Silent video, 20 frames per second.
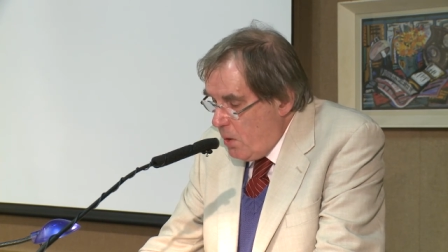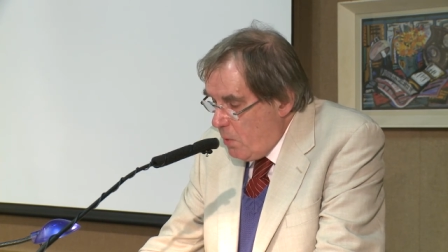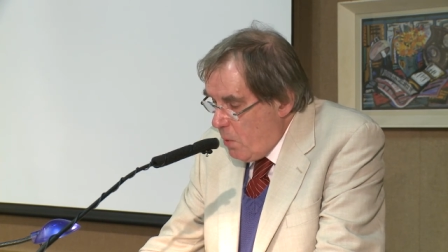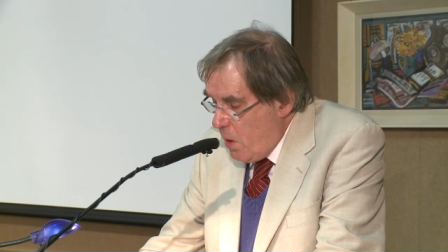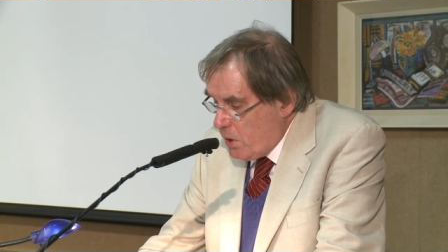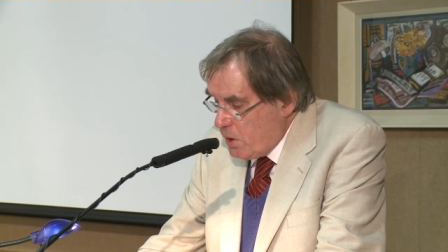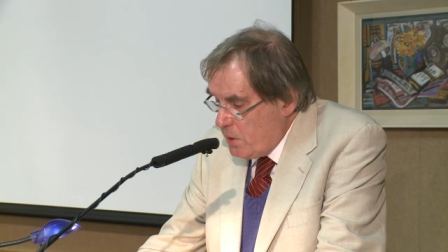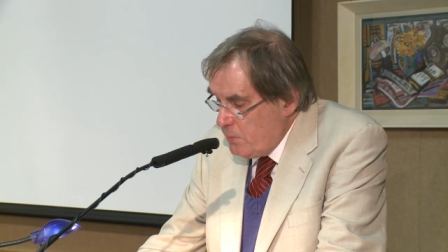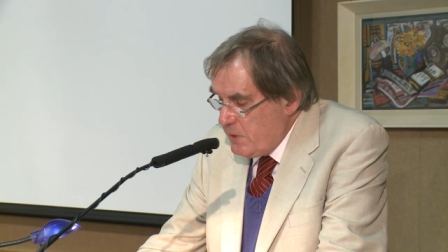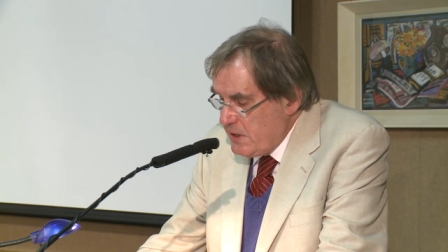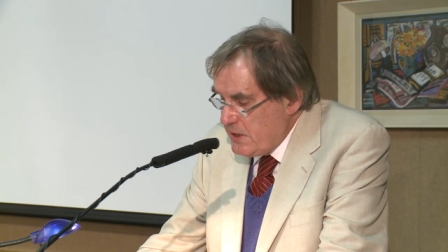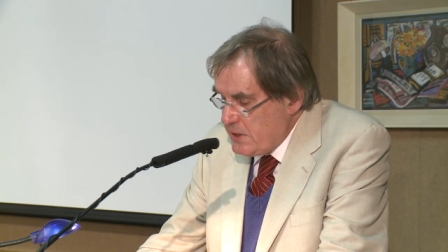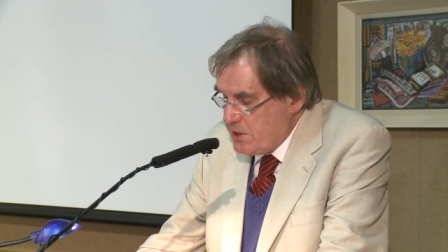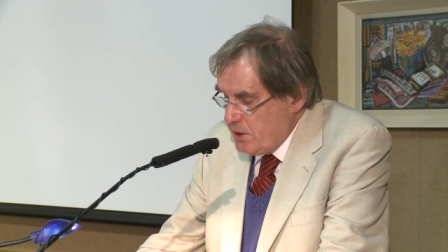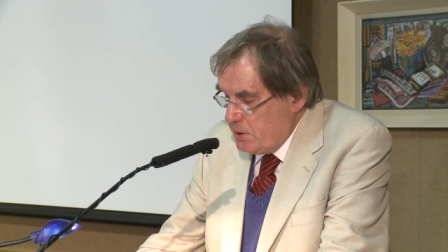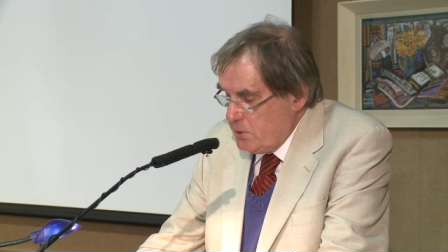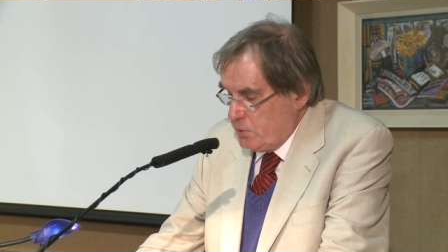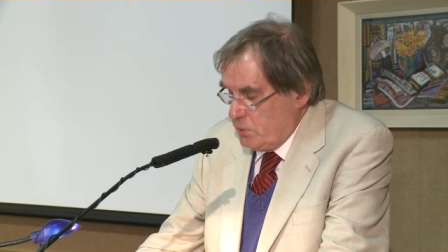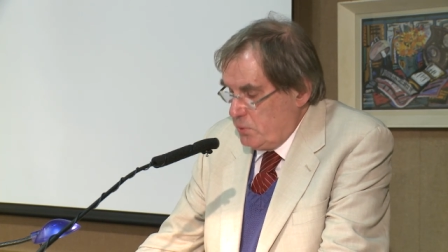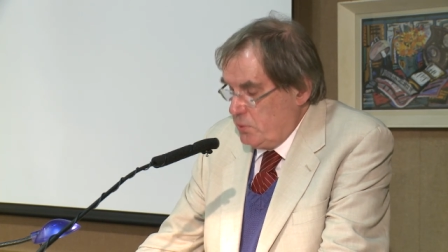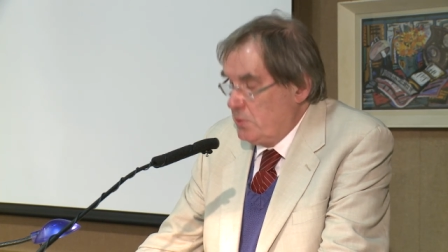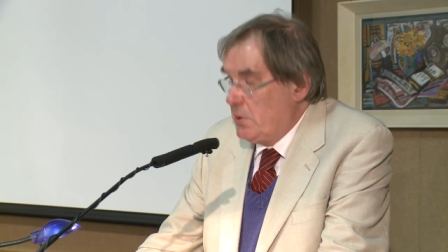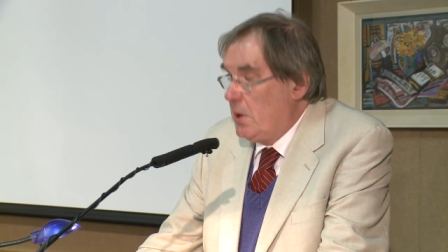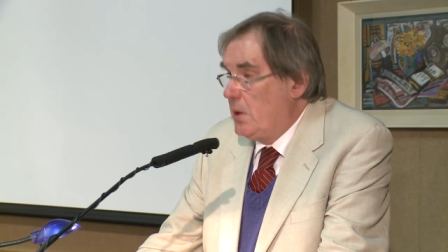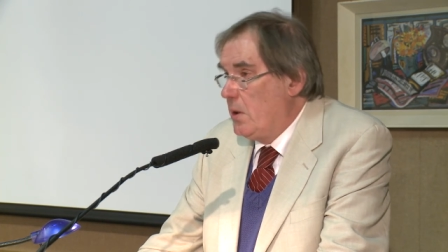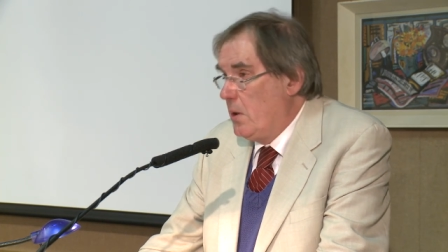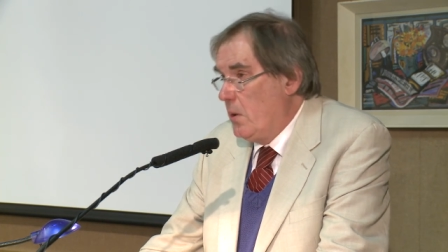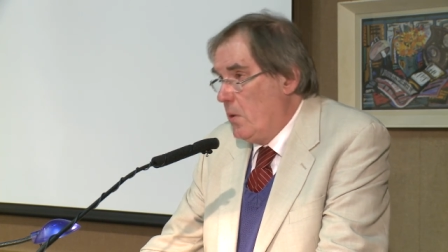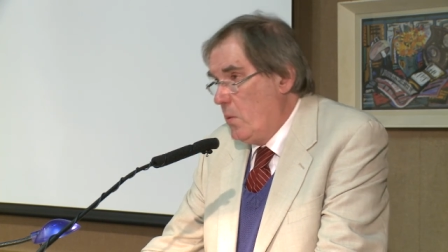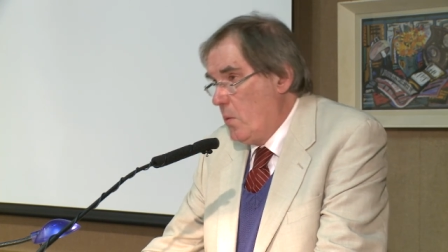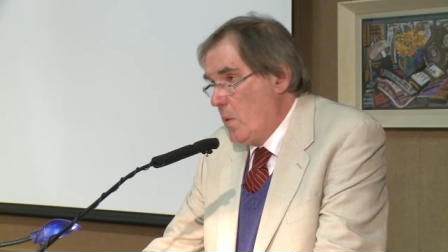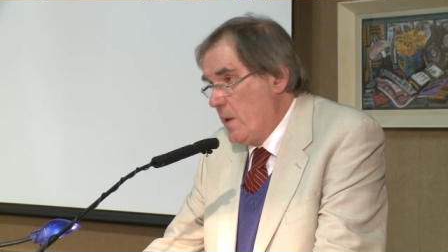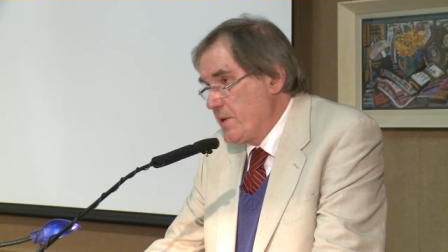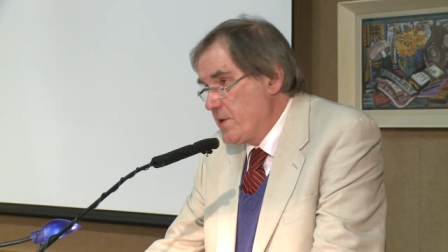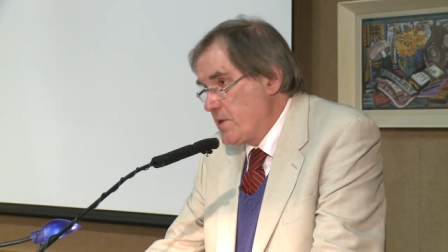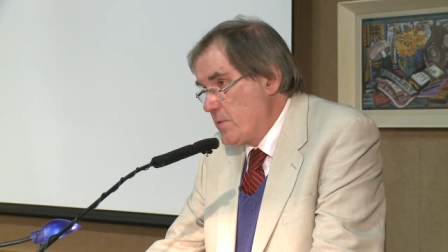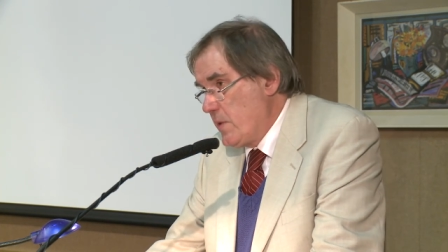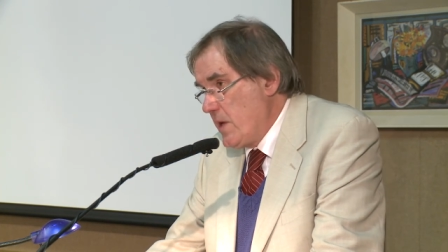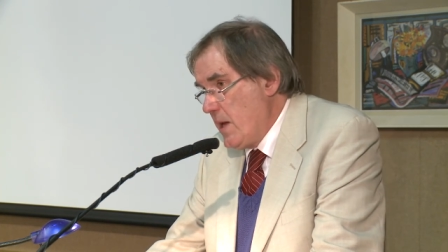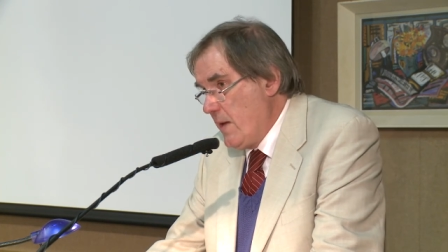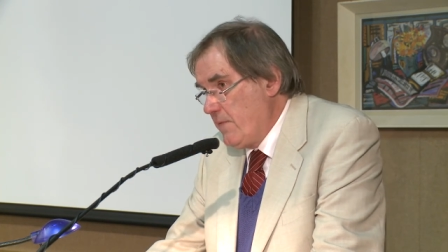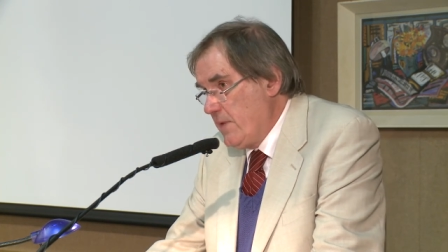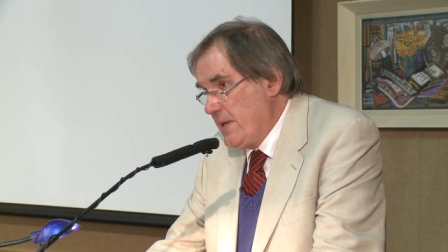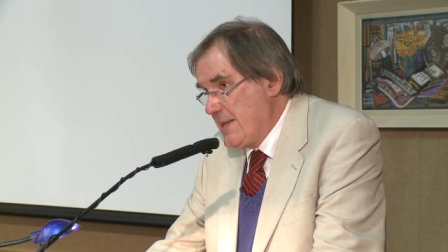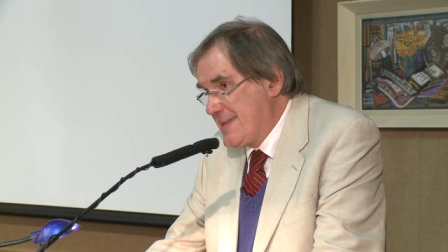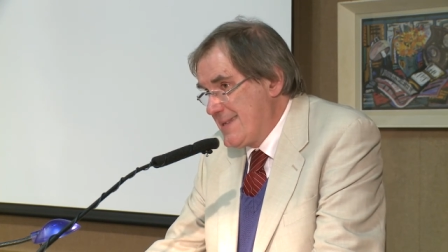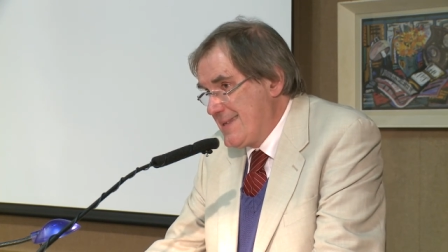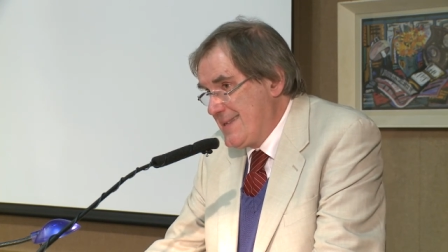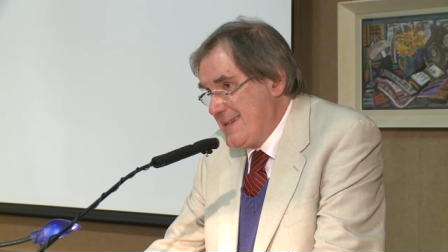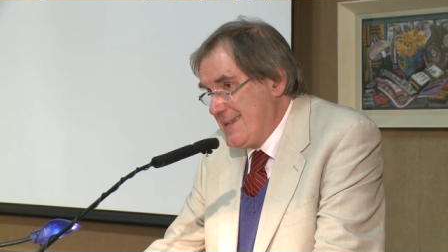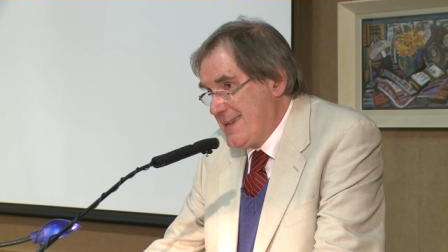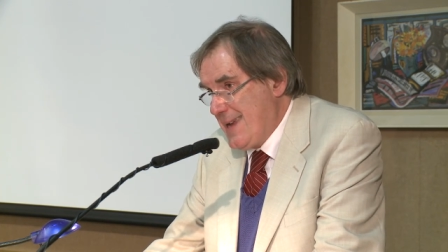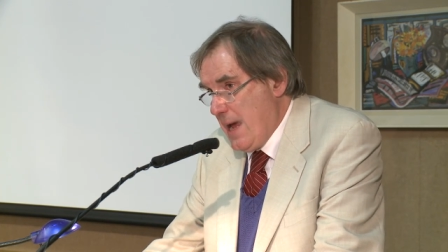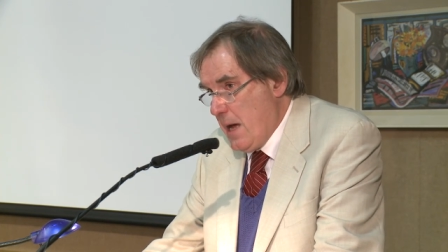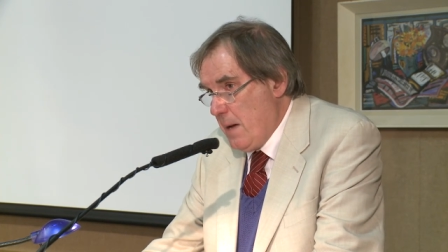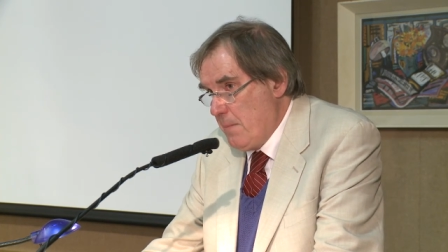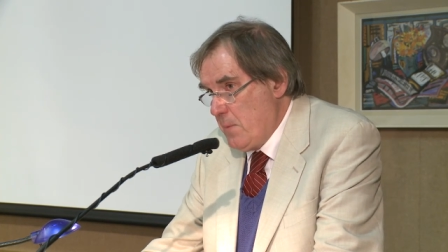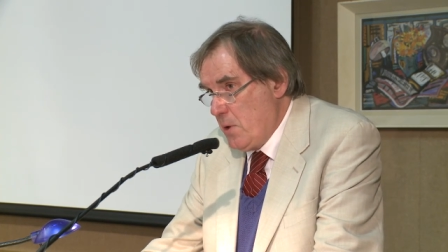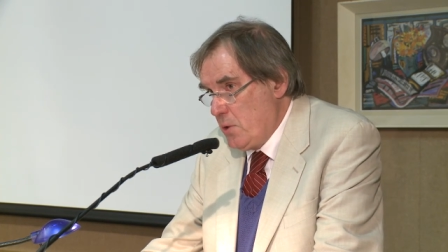What can we do once we have listed our